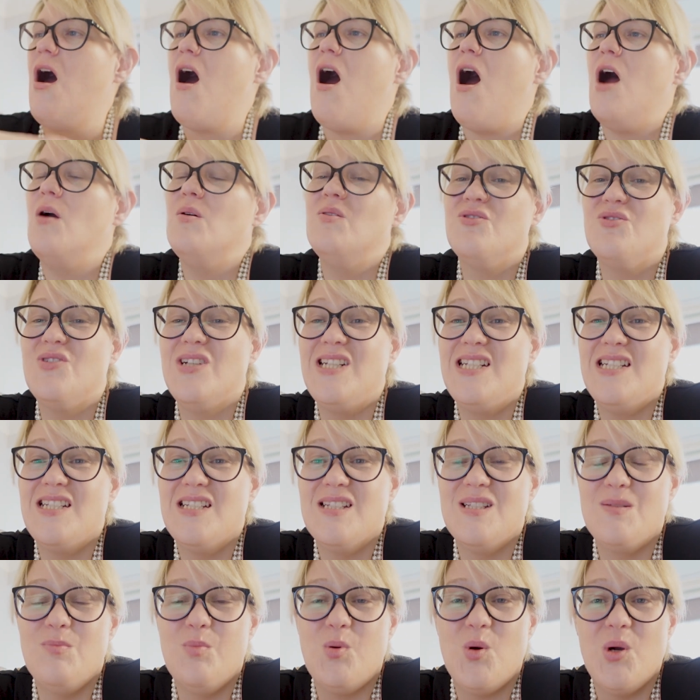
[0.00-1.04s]
I was really
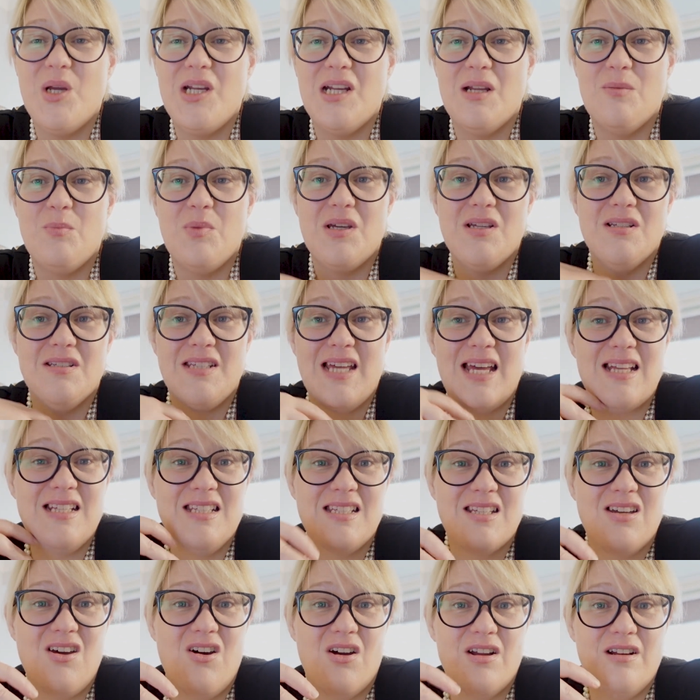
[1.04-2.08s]
disappointed, because that's
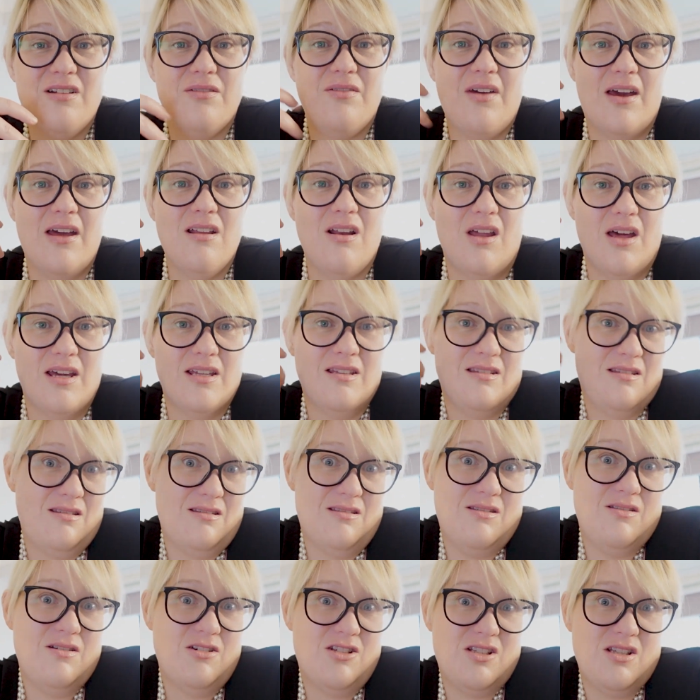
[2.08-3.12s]
the kind of, like,
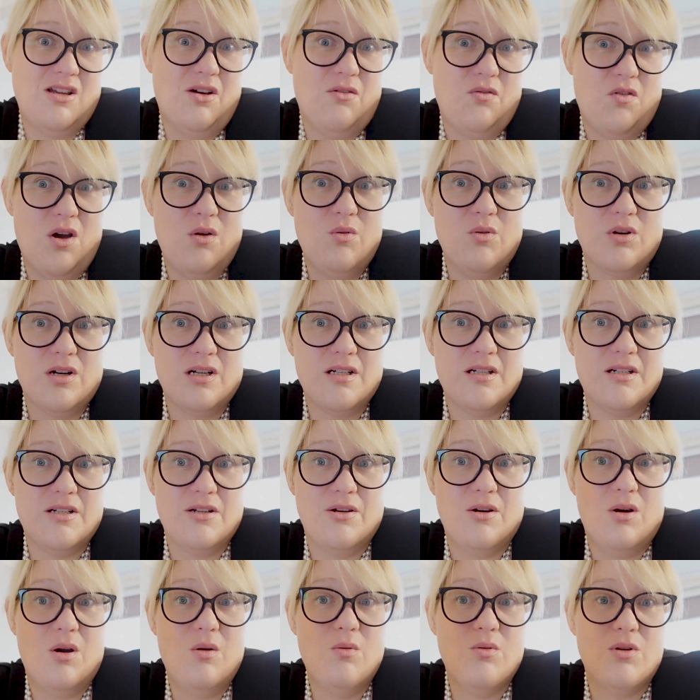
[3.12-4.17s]
the stuff I wanted to
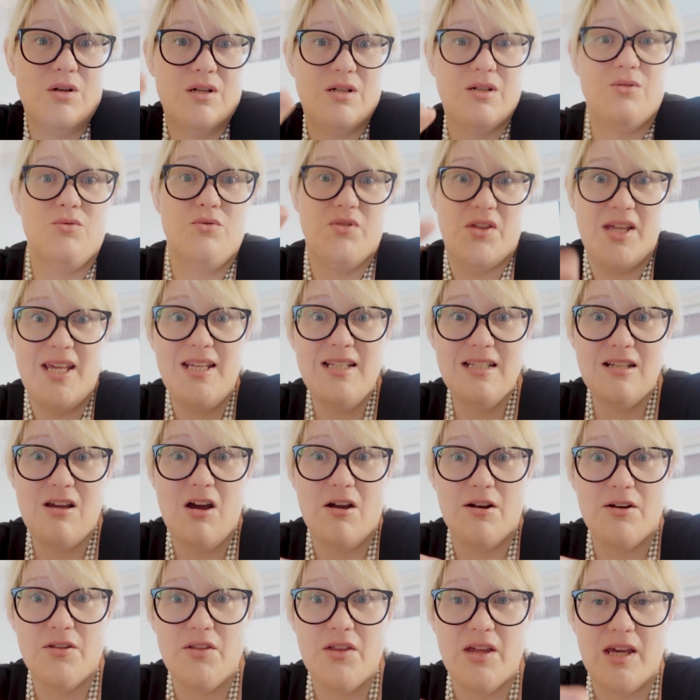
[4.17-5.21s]
do. I want to do this
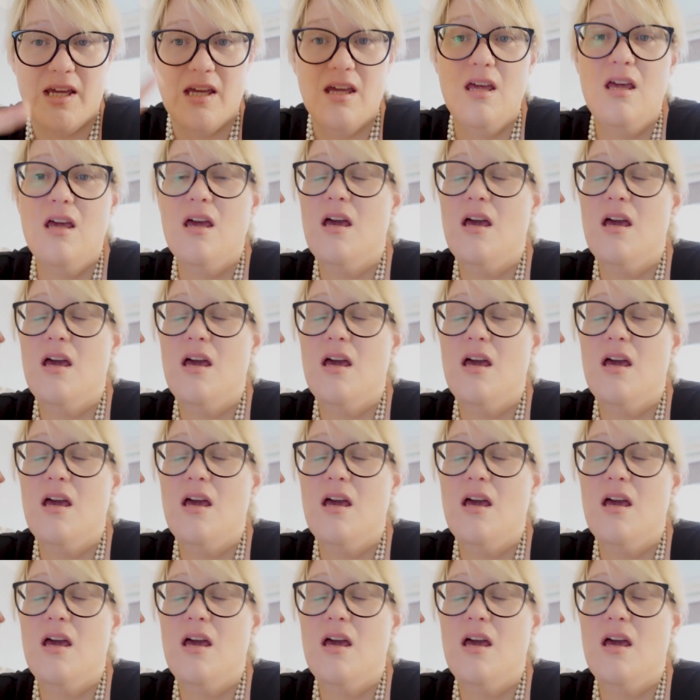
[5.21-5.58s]
kind of thing.